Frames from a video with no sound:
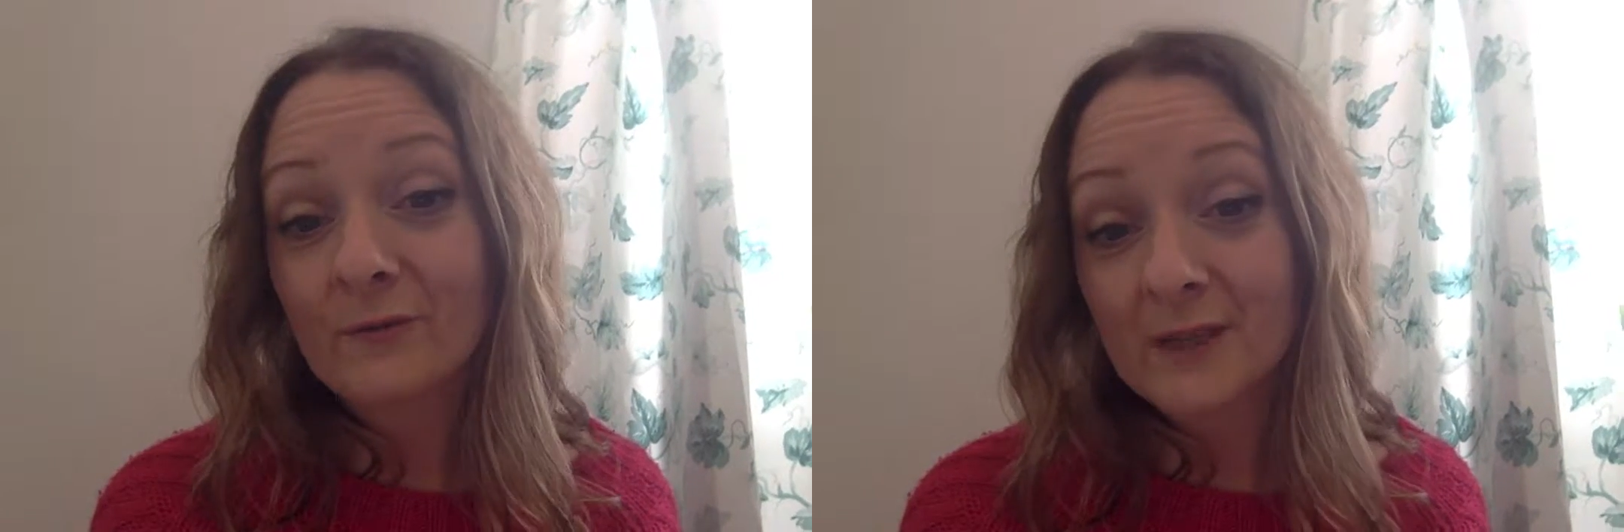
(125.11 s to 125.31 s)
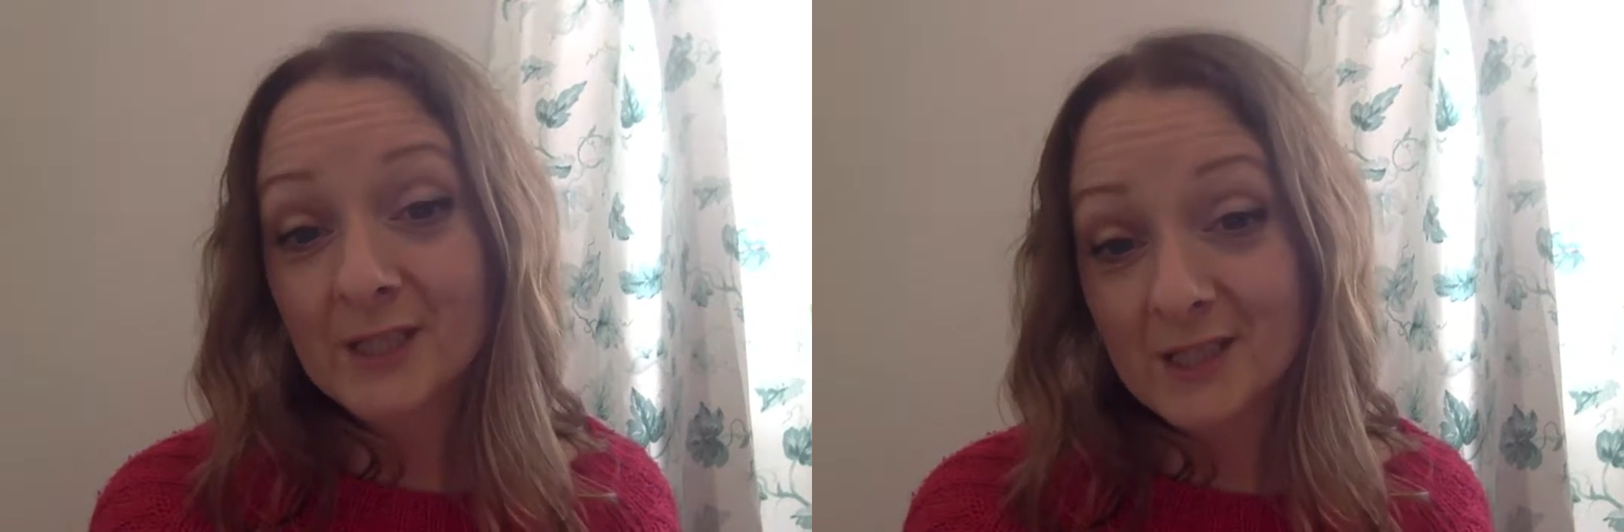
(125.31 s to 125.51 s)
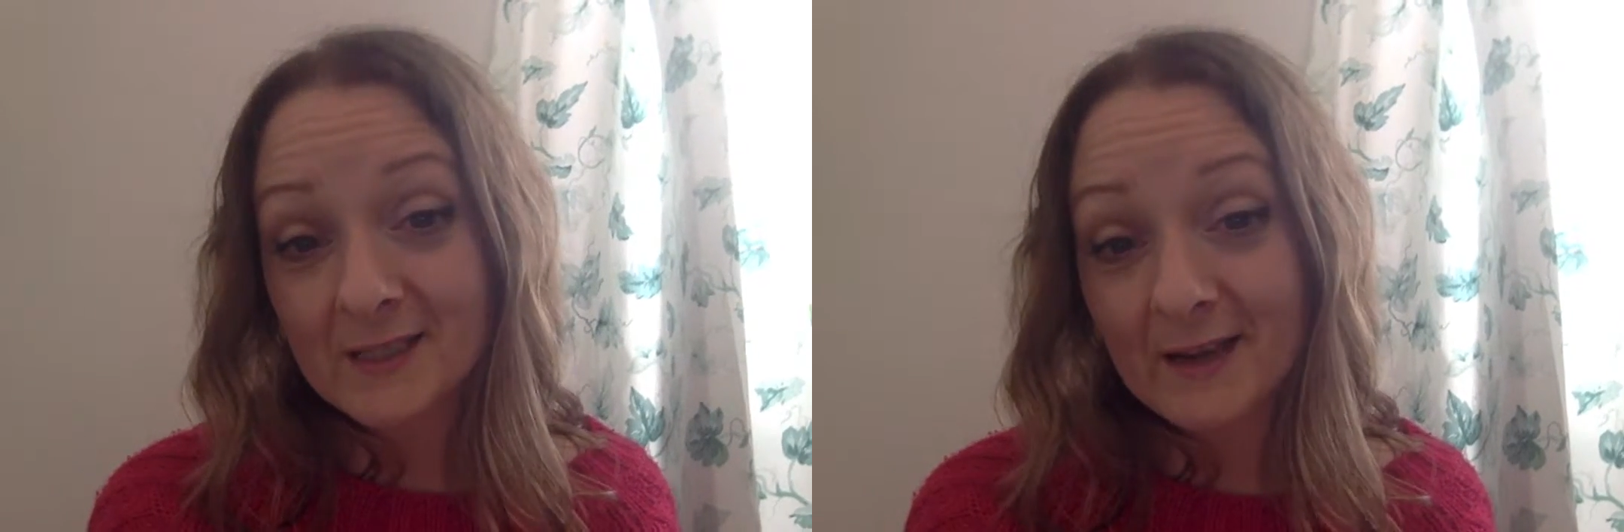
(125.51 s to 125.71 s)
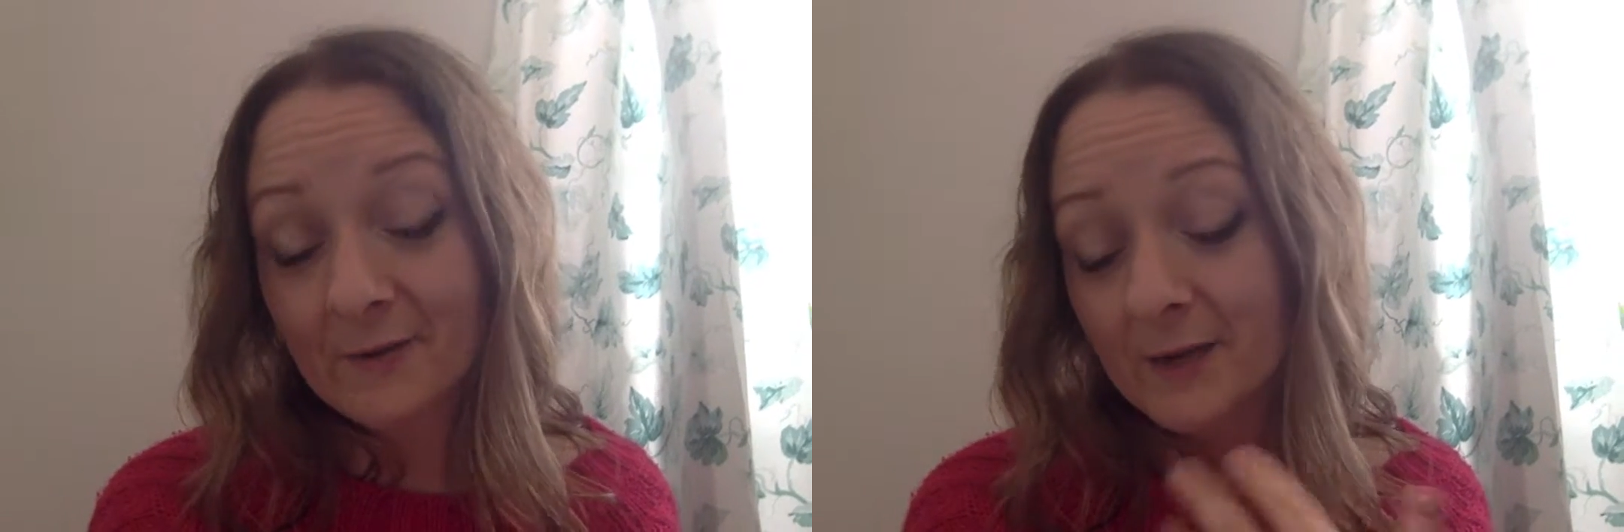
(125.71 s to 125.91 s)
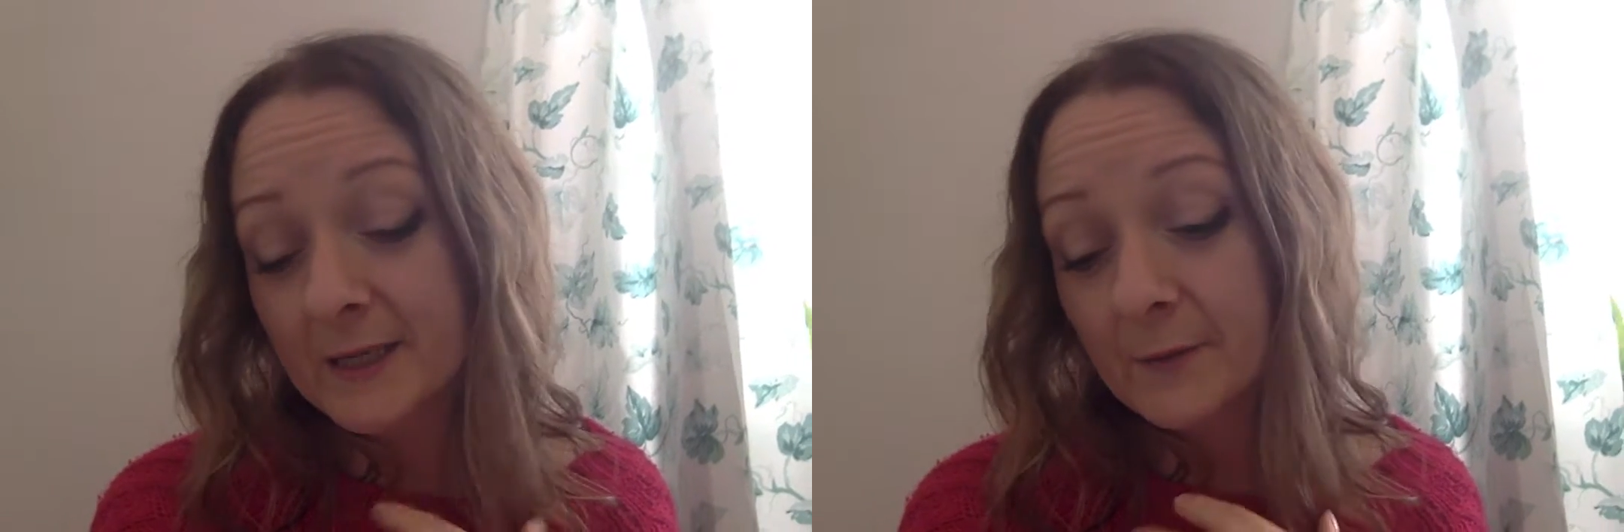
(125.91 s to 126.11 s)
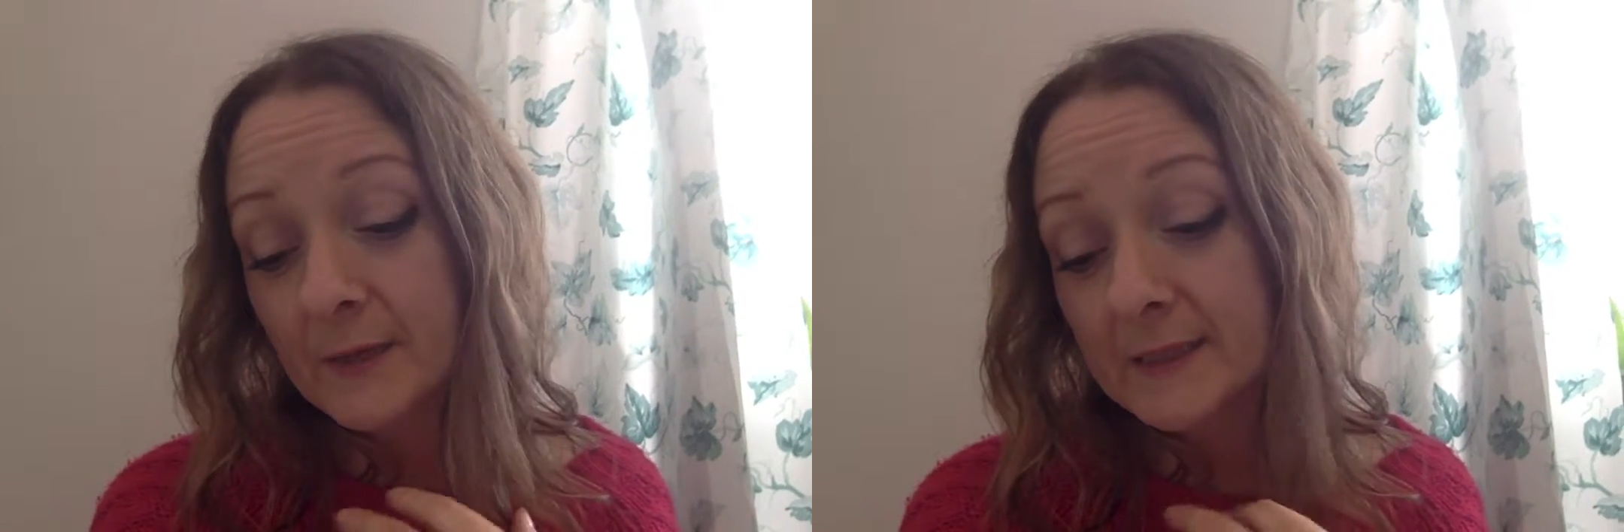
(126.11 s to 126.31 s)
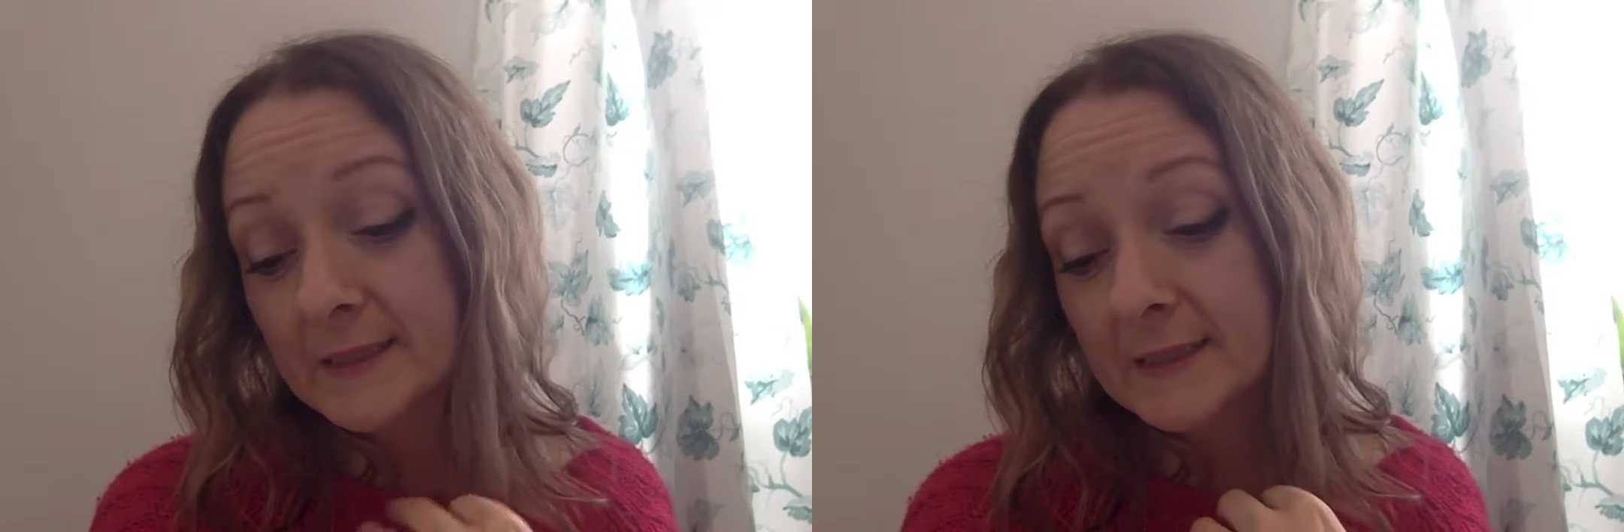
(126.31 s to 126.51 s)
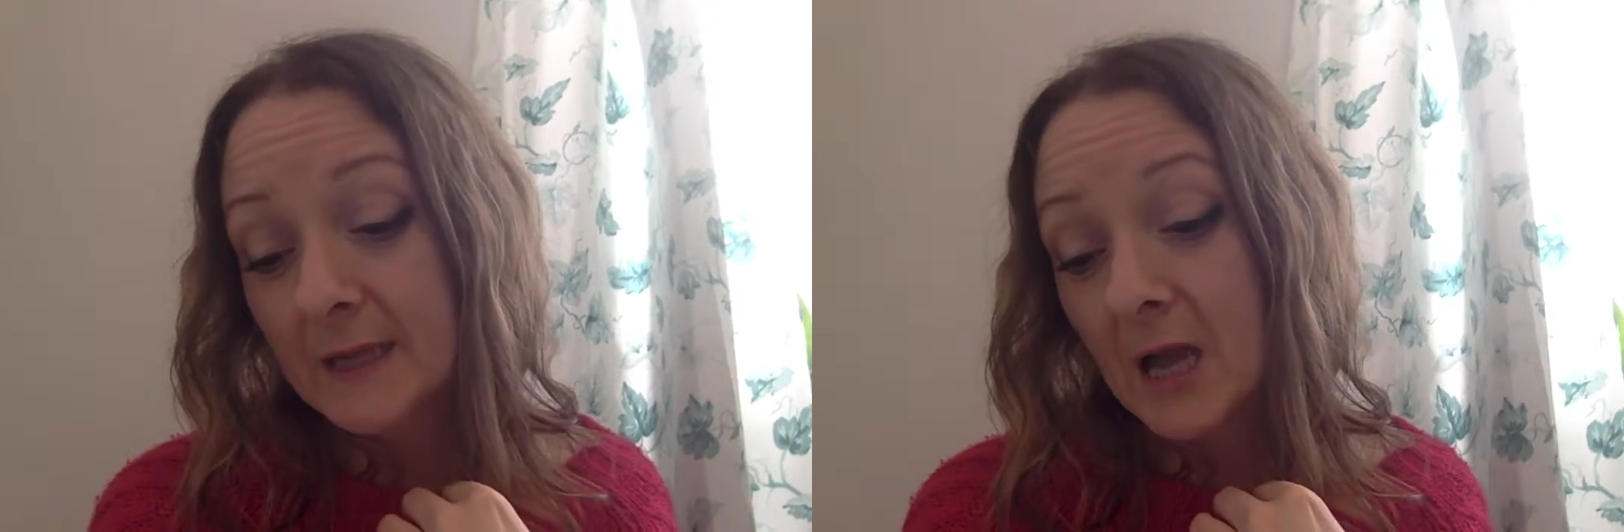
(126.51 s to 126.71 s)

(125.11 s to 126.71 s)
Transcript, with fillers: fiction now, anyways.